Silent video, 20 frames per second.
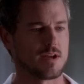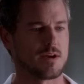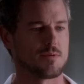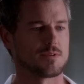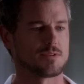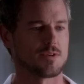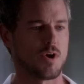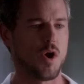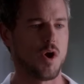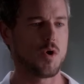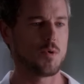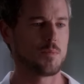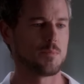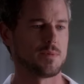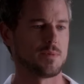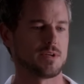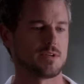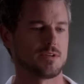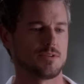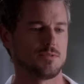I was
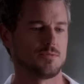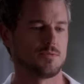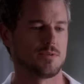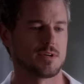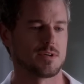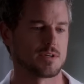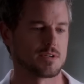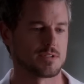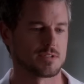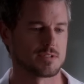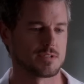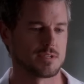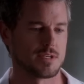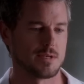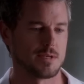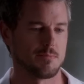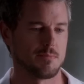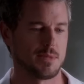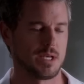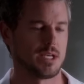hoping you wanted to see
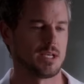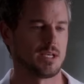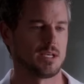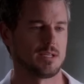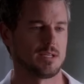me.